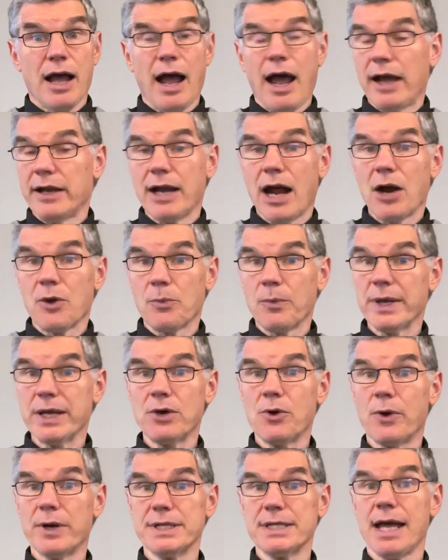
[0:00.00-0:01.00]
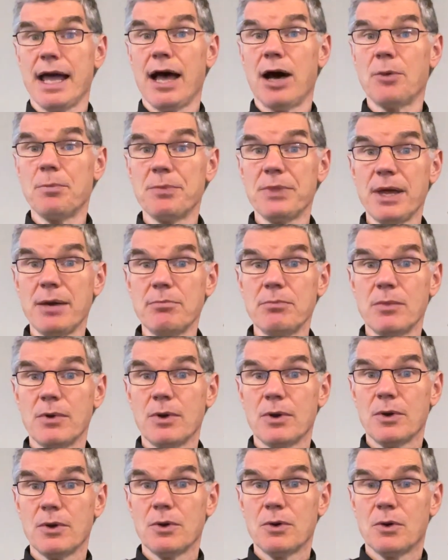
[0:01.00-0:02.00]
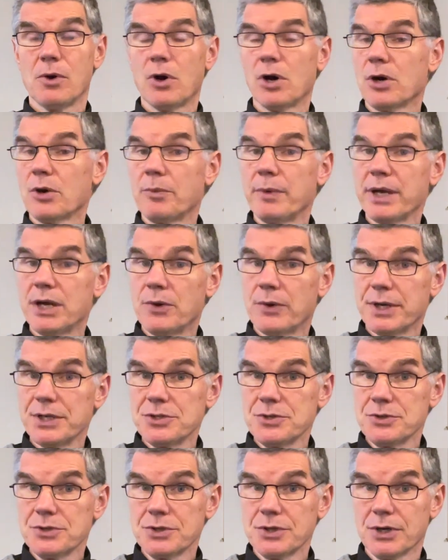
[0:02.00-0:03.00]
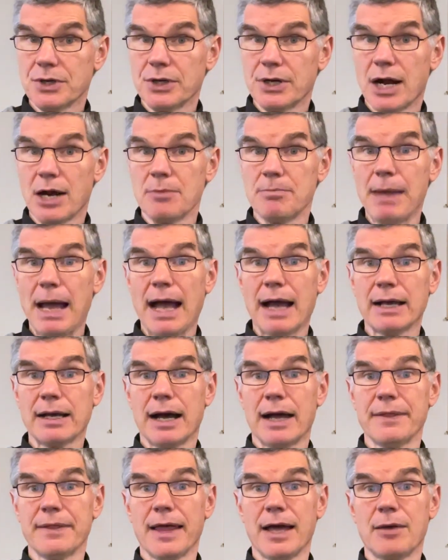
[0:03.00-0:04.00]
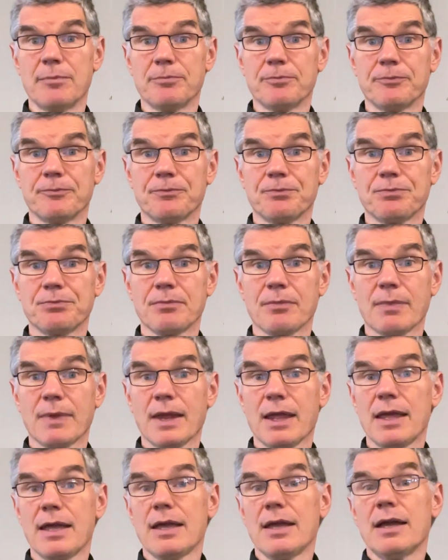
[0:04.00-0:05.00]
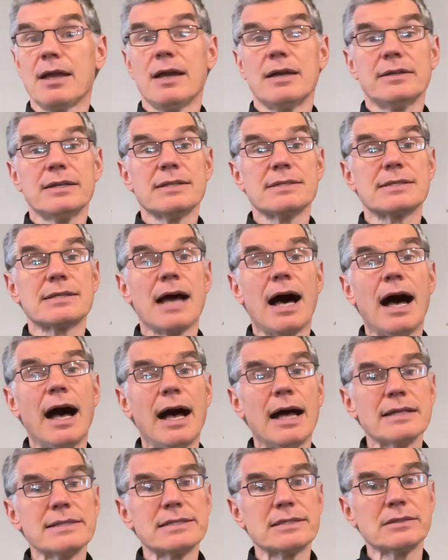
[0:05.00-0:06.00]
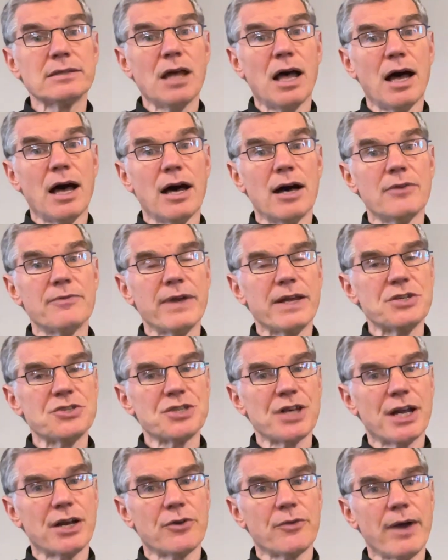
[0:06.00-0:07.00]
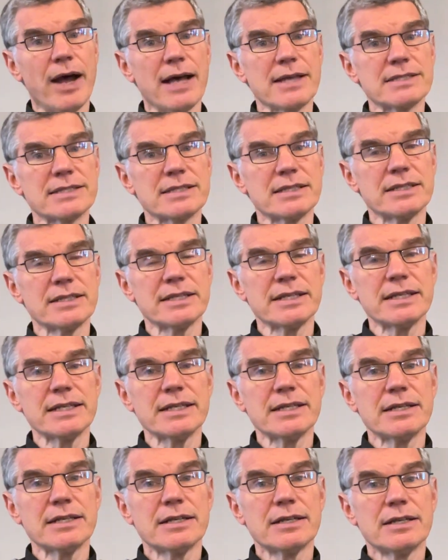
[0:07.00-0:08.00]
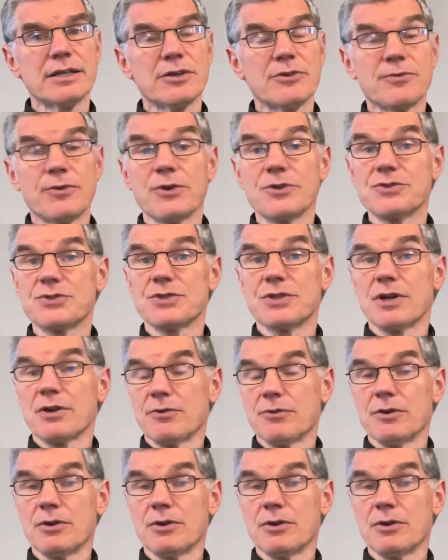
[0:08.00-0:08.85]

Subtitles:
and are we going to help them, or are we going to turn our back on them? Does God's love and generosity first